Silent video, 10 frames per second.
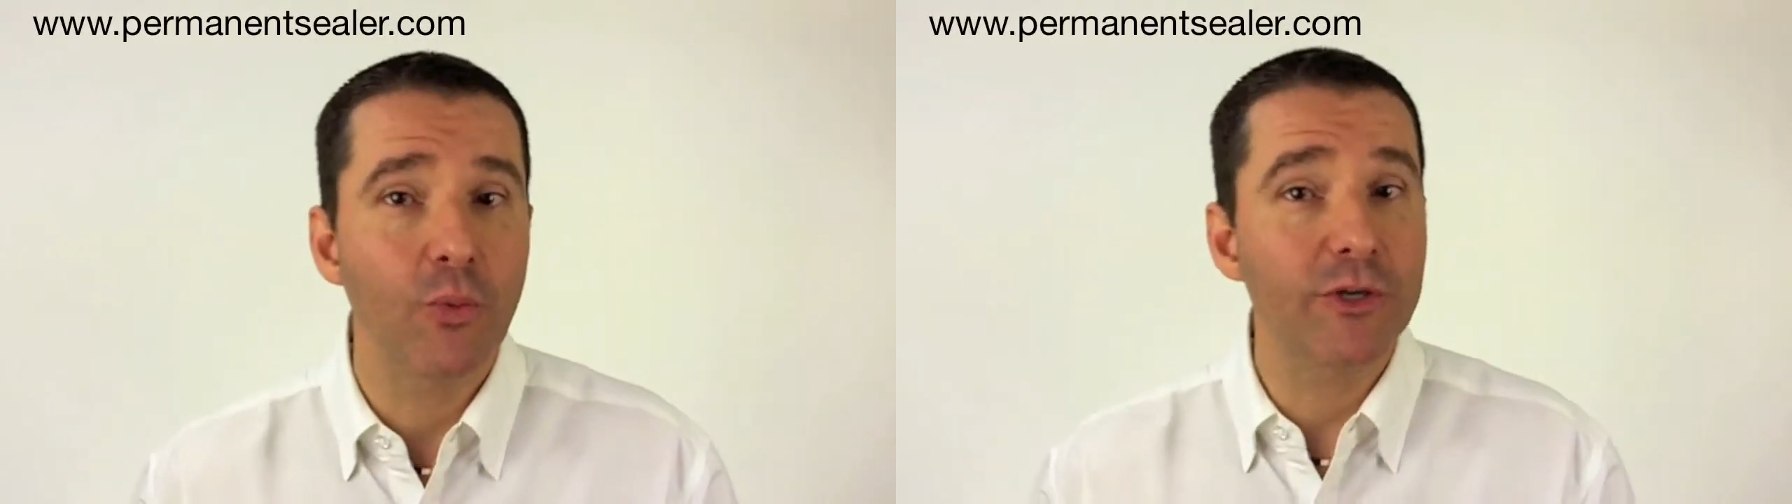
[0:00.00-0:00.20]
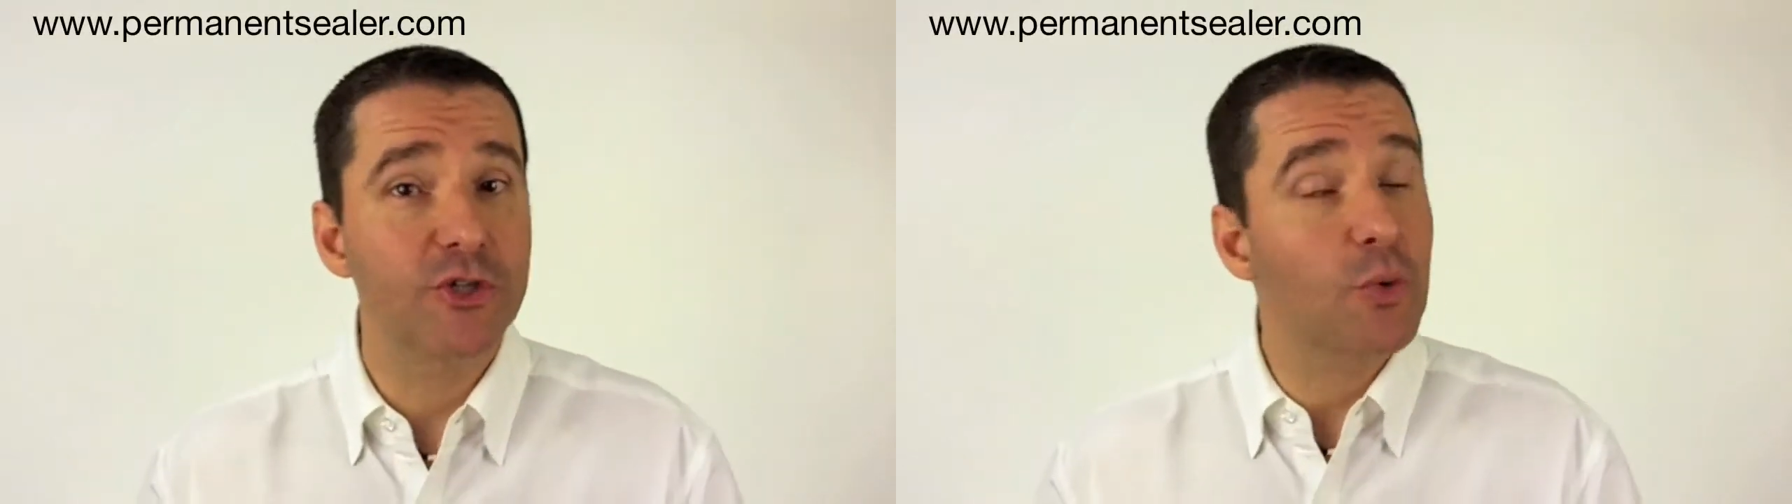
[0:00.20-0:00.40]

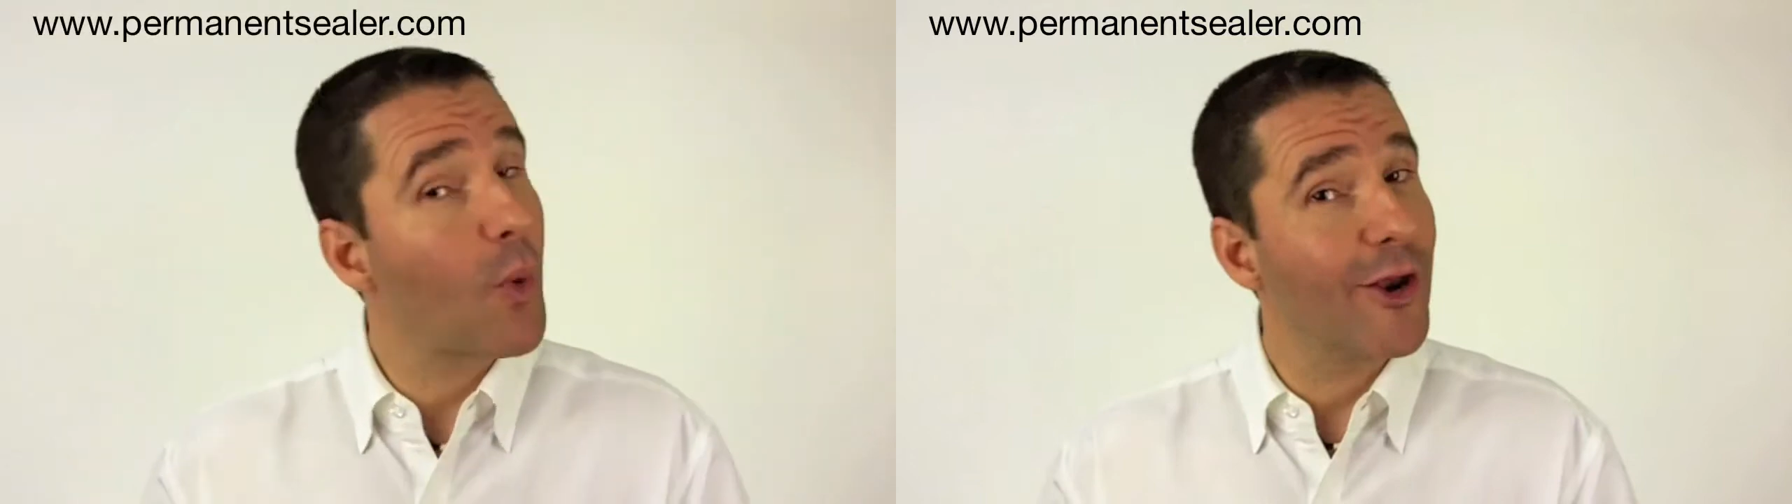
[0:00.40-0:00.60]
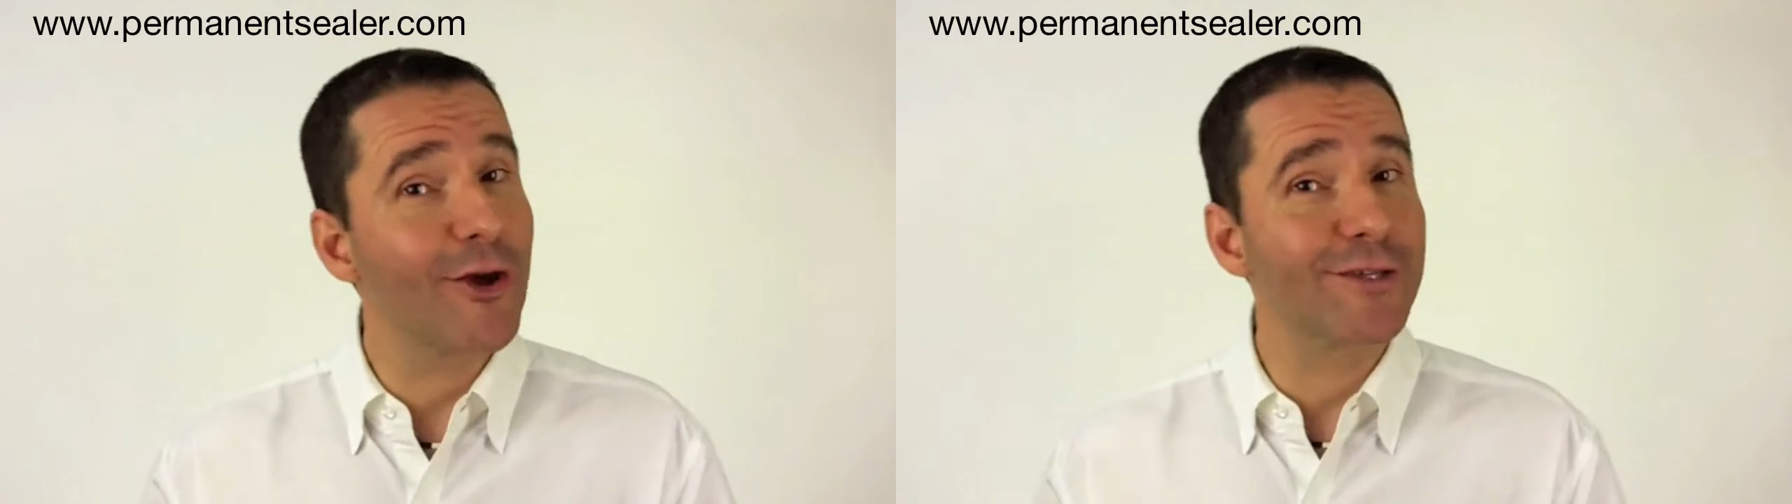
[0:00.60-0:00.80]
which
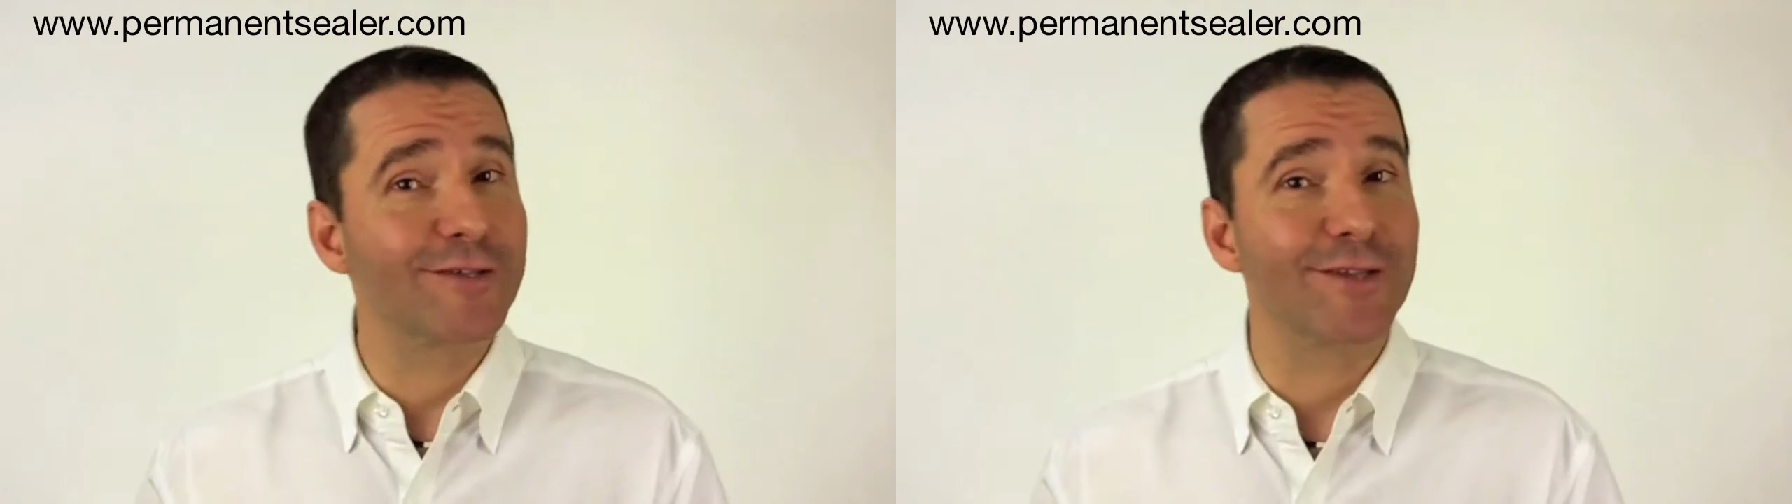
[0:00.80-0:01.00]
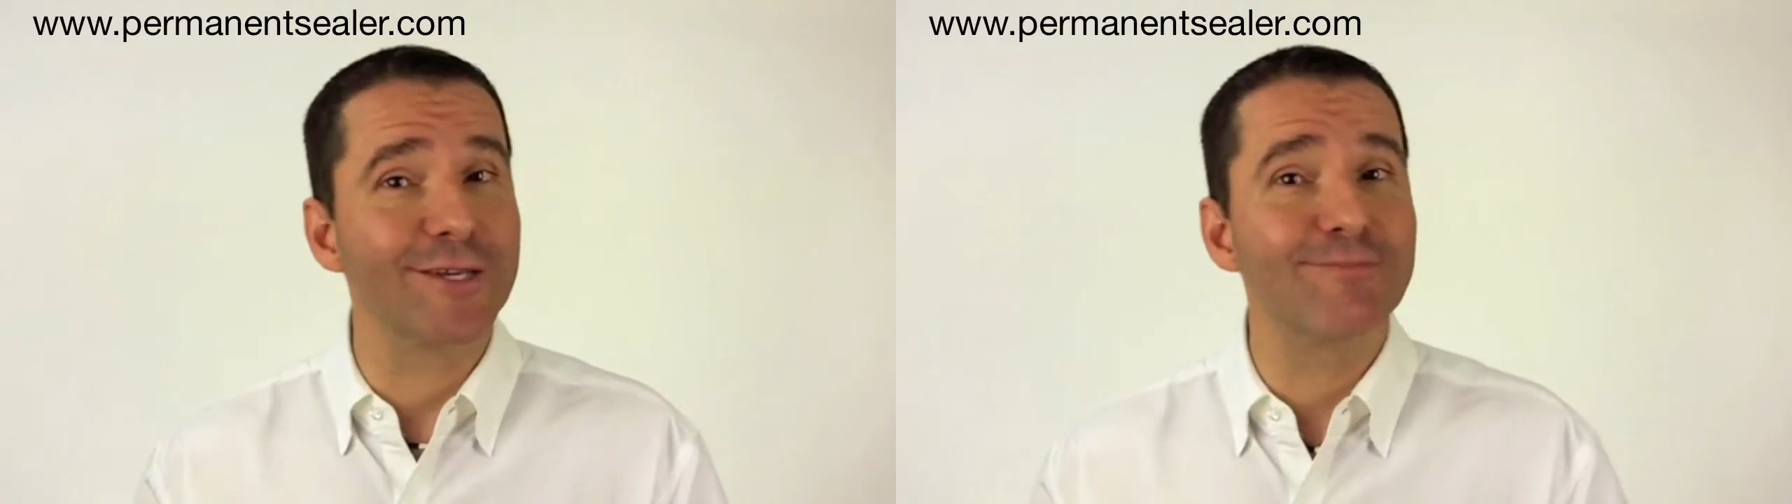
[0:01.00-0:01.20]
quite
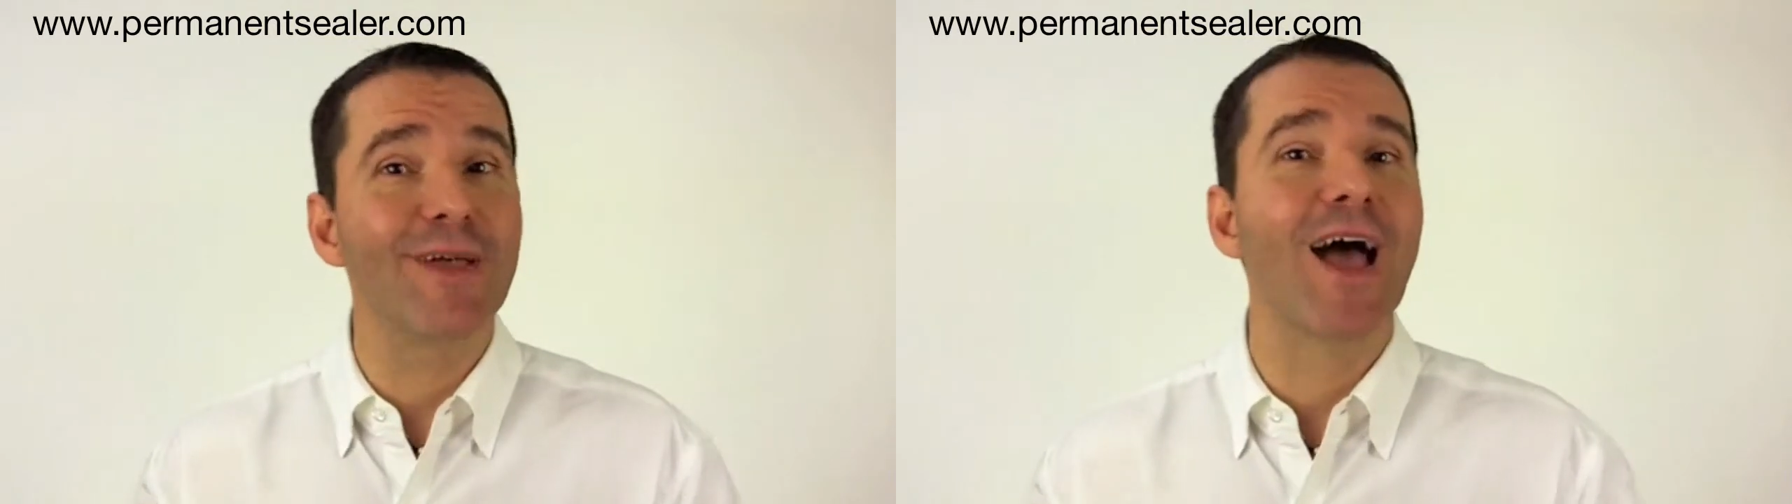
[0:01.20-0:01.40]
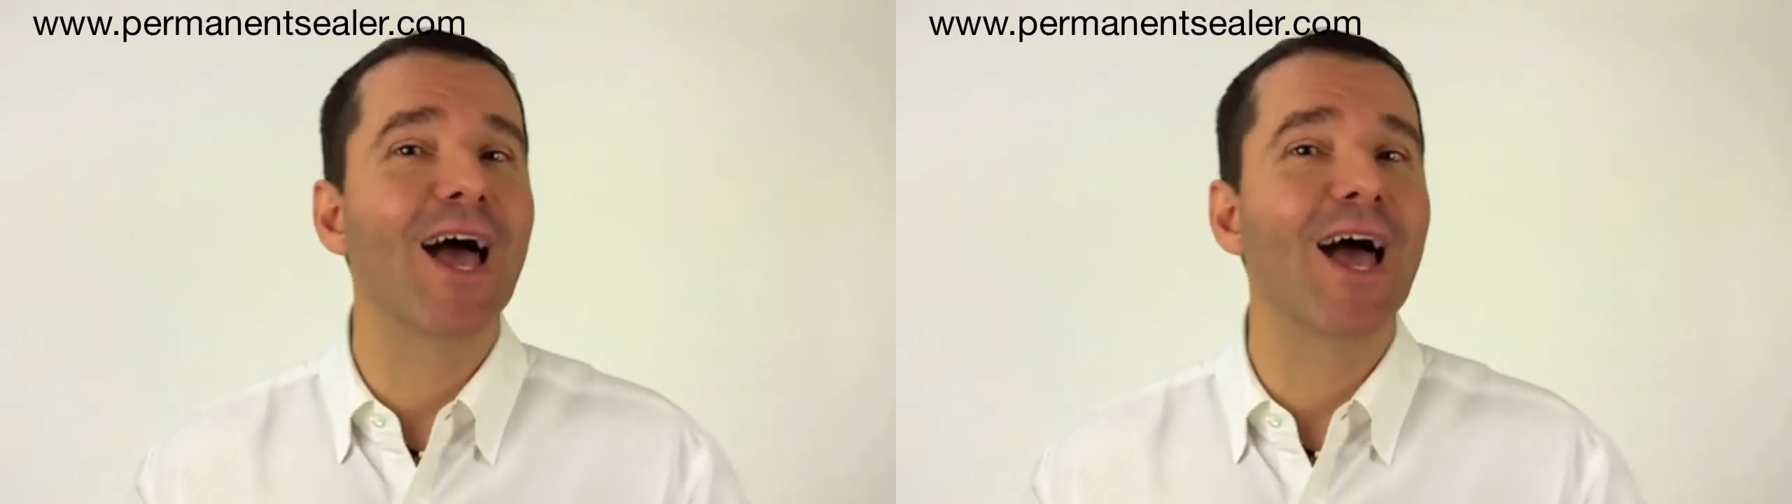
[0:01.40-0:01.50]
honestly,